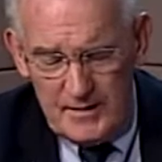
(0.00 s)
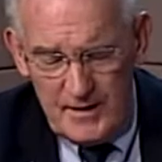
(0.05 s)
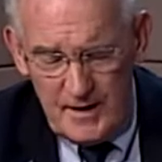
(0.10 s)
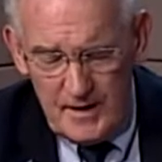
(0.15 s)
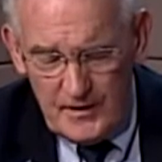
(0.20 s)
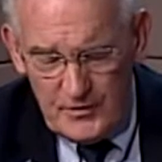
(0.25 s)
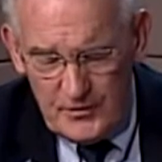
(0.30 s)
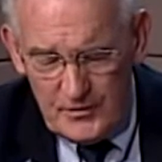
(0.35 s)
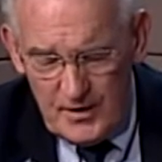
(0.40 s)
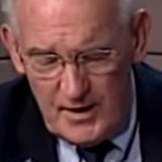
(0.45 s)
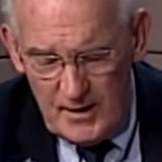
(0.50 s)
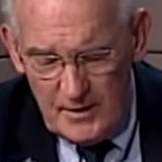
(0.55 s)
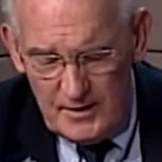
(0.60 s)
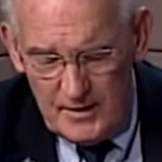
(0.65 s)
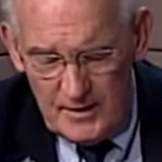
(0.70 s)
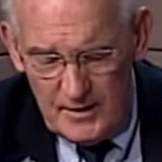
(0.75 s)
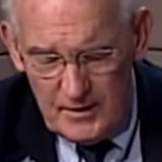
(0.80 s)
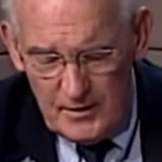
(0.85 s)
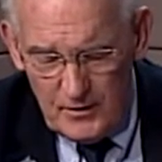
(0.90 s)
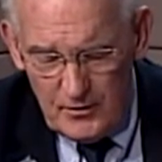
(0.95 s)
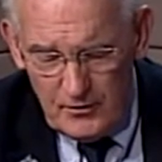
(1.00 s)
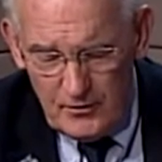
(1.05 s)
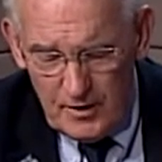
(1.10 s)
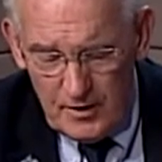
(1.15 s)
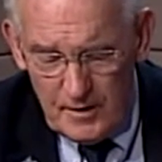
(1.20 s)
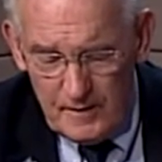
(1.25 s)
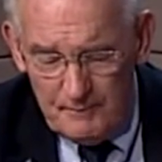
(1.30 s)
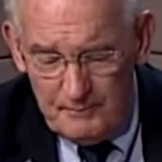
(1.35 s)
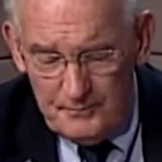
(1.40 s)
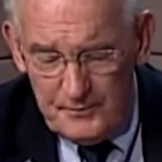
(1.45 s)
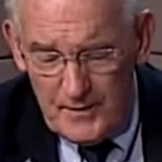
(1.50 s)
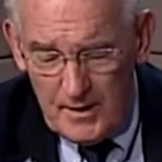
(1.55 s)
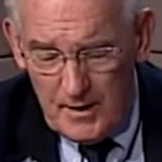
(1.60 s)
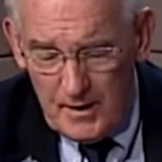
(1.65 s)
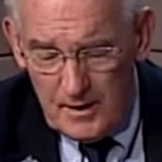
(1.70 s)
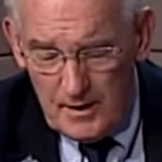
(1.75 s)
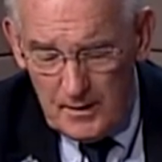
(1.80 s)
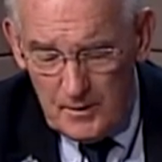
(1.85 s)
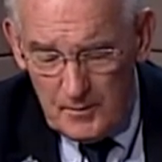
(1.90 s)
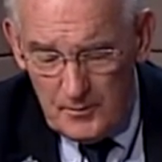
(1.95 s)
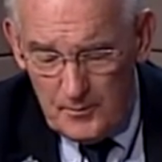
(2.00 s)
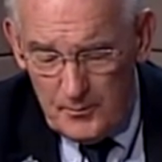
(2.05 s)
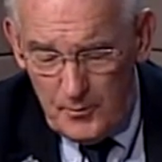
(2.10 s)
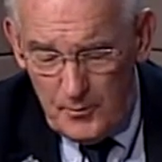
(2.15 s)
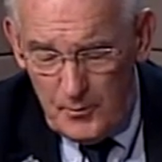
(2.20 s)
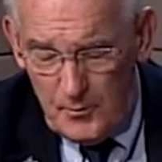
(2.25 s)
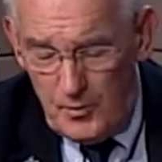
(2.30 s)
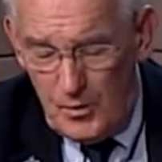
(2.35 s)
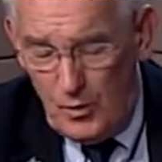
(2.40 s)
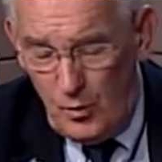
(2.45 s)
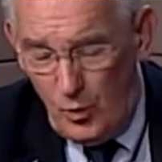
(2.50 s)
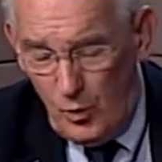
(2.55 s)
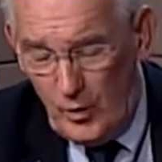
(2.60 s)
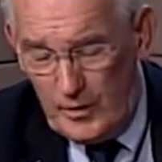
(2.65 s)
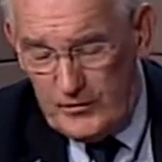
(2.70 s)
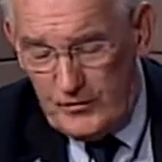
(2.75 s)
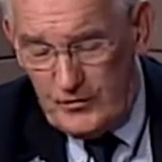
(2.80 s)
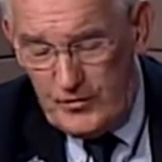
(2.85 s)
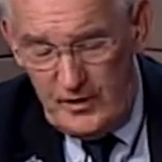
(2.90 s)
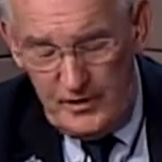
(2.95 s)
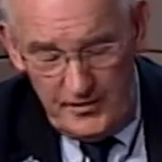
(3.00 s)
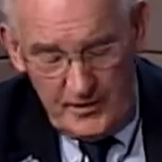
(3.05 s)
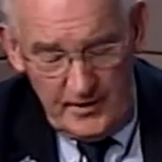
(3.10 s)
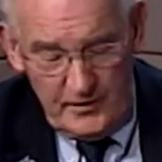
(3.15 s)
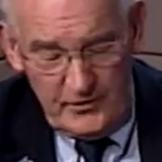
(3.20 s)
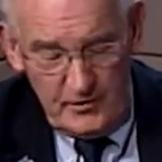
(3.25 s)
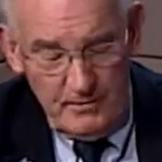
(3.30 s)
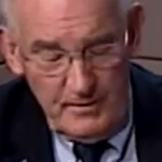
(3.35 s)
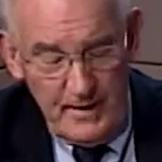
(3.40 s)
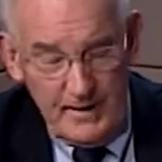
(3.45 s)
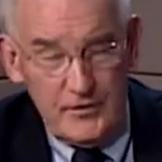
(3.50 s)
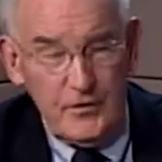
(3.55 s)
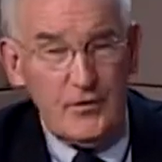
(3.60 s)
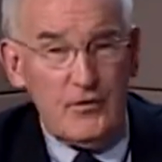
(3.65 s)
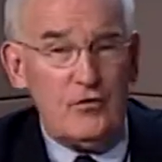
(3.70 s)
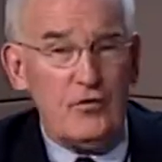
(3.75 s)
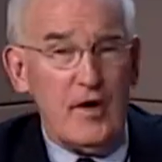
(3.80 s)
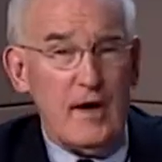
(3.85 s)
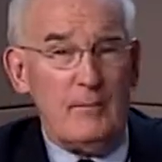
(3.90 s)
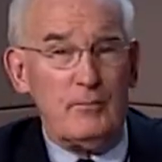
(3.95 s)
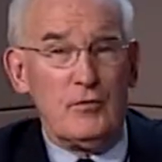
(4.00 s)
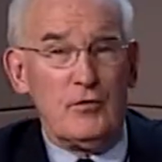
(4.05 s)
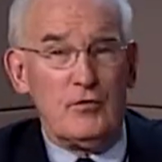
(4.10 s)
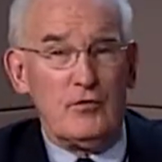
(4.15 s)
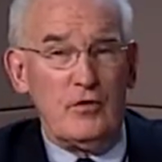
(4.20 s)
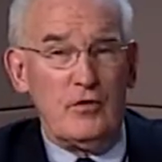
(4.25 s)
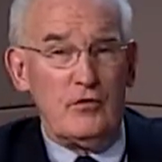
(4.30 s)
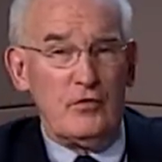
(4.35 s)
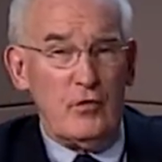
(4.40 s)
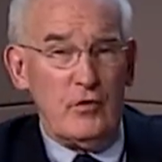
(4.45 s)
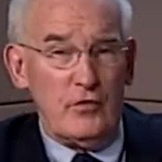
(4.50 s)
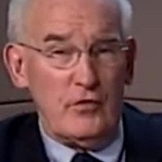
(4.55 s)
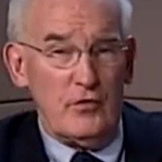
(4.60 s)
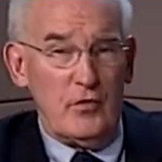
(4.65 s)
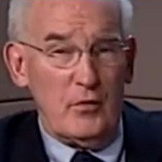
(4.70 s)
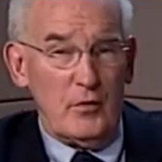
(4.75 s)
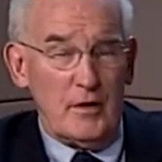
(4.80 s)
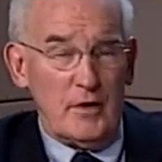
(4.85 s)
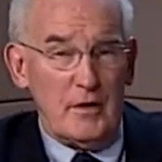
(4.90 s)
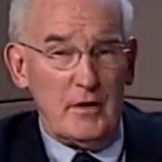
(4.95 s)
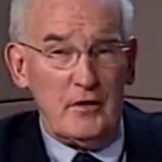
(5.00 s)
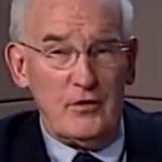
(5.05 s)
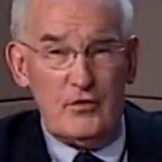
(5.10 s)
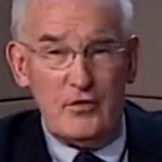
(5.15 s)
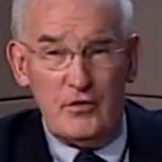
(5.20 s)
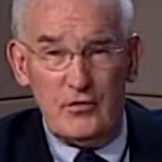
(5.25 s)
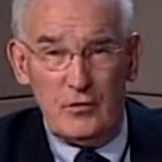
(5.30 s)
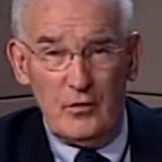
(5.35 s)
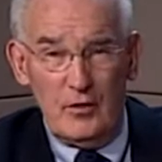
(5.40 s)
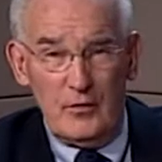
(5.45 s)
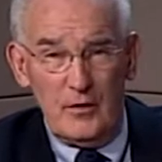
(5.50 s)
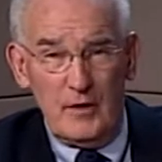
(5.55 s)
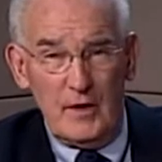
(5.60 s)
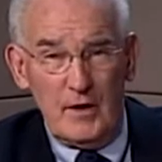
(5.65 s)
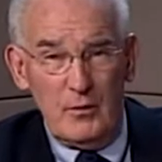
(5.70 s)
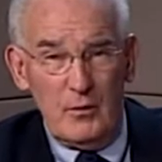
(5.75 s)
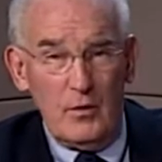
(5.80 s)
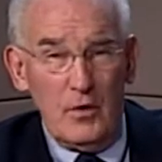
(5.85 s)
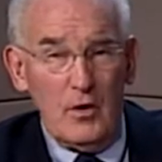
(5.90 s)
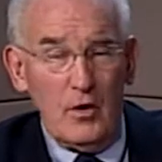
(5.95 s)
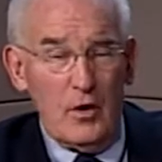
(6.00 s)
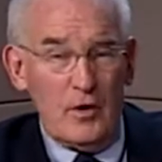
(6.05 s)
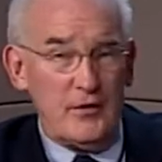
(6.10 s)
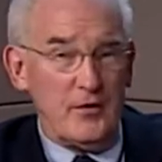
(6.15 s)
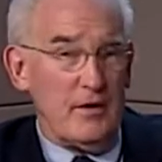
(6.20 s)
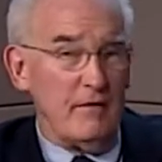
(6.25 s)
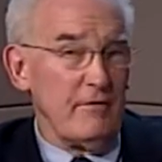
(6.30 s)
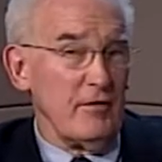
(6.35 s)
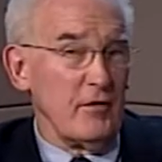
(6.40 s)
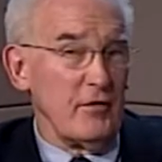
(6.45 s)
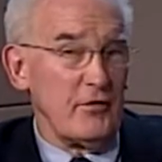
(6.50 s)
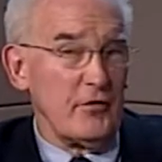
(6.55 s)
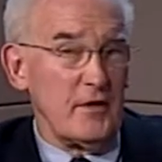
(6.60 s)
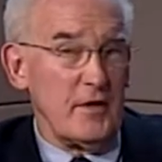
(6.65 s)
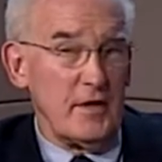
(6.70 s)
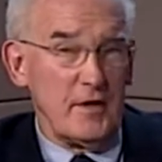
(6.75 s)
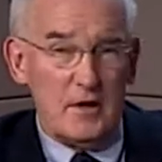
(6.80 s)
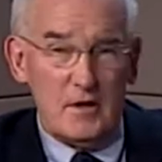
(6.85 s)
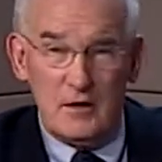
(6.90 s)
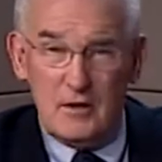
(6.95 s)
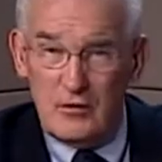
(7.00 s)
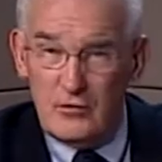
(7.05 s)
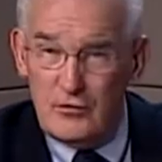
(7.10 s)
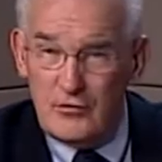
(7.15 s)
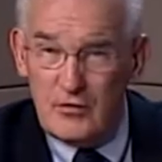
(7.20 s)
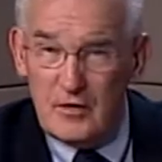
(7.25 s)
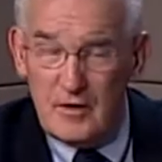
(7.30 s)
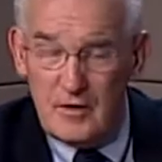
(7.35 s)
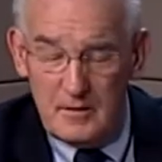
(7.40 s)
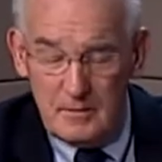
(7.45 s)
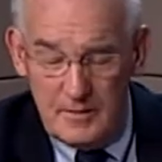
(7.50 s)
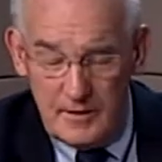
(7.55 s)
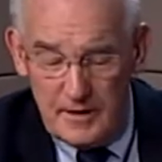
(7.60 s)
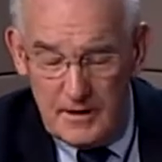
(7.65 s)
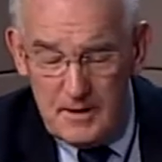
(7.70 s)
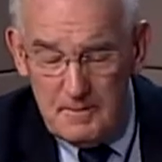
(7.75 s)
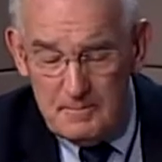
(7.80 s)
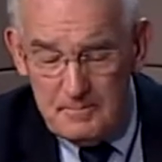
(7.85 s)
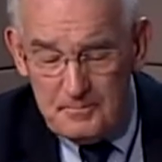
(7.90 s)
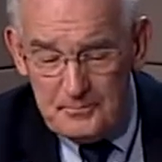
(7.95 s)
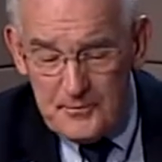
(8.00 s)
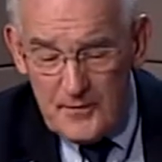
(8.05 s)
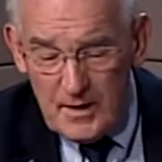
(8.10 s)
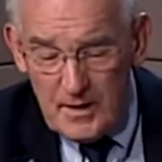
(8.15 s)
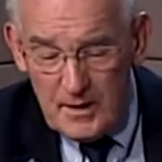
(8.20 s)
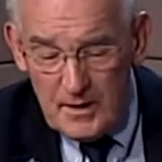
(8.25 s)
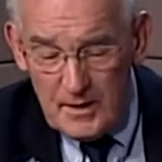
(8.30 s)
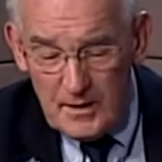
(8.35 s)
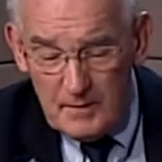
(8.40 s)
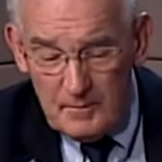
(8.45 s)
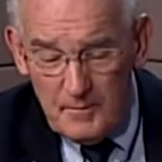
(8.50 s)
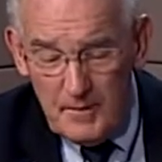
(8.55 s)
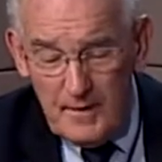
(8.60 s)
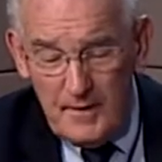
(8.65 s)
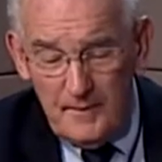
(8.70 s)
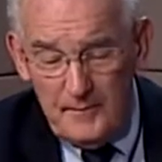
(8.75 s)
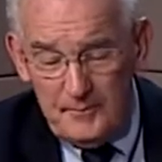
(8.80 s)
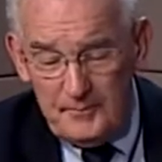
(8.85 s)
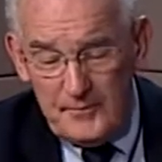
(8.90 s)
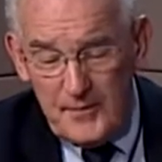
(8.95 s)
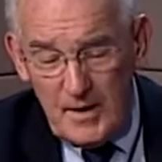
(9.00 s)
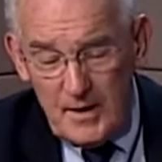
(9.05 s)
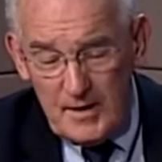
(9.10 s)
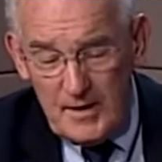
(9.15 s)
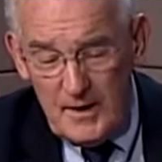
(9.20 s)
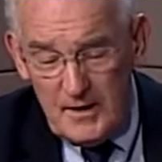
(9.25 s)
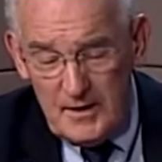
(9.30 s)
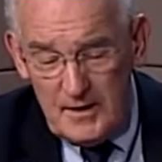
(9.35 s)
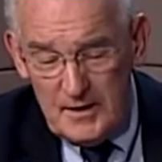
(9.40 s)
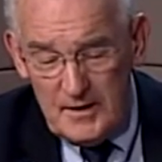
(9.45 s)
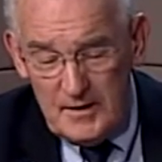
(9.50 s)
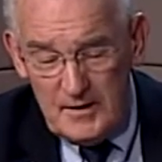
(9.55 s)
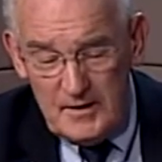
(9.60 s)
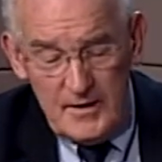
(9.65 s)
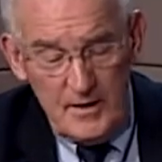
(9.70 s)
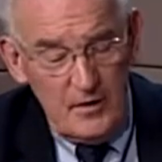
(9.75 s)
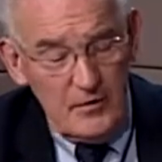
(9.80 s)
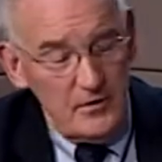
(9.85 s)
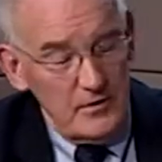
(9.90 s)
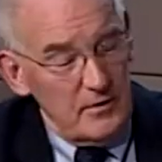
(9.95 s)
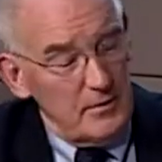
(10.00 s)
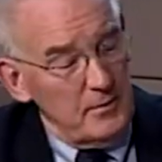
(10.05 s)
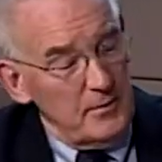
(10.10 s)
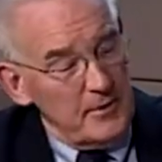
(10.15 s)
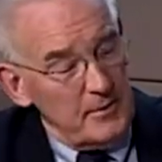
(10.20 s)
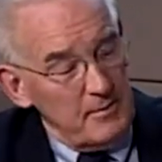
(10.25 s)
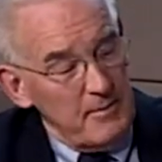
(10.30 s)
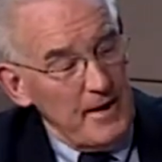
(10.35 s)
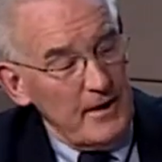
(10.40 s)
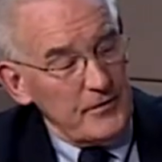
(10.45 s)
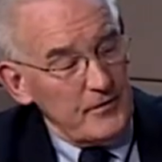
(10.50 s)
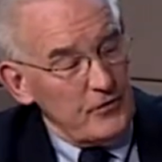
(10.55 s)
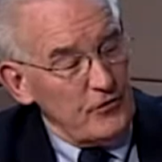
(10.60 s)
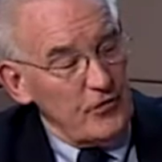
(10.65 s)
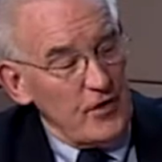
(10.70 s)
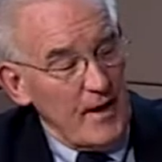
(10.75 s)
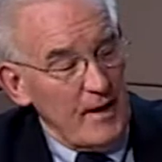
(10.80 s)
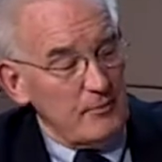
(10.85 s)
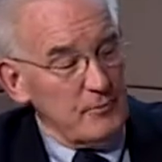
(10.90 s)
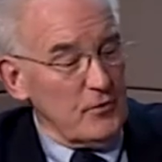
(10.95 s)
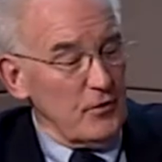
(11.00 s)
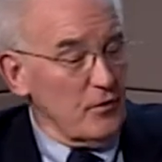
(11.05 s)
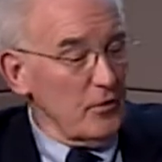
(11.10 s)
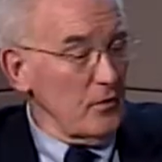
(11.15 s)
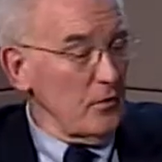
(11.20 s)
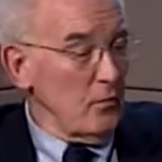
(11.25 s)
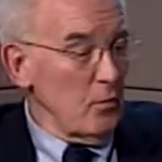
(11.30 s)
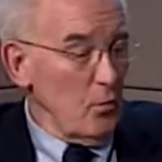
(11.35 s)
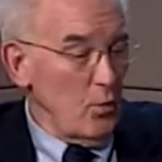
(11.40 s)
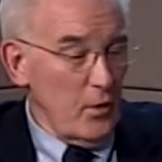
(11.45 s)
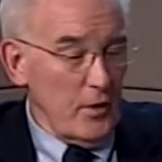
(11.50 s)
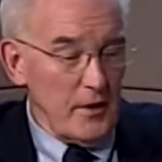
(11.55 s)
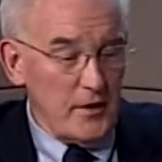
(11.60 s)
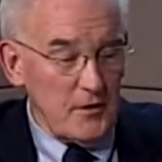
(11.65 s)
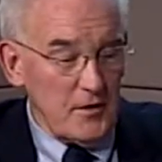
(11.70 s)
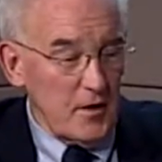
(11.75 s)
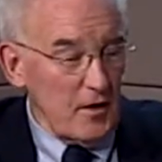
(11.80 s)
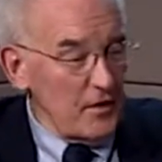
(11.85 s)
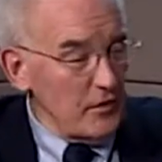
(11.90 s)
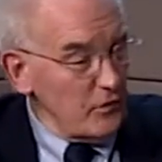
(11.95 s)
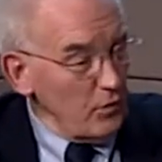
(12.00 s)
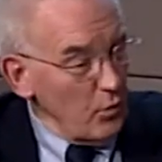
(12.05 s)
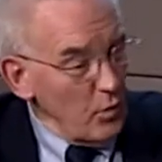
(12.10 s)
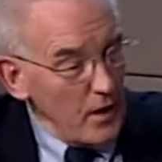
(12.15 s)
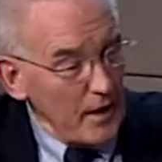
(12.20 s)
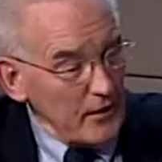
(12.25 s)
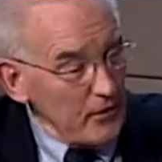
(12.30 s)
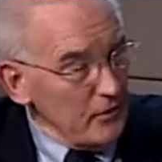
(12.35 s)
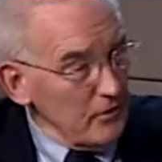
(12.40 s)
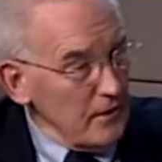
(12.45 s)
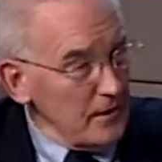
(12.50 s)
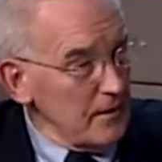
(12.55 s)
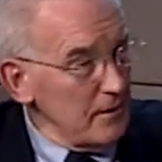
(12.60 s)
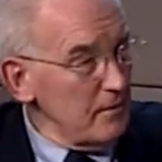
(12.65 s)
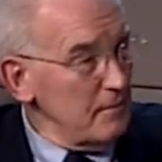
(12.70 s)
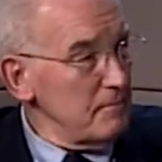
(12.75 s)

ask Kelly here uh, uh what she thinks about the chapter. She's also in it, she's on uh, our Diversity and Inclusion Committee. Uh, Kelly, can you tell us a little bit about the chapter, what it does, why you're in it?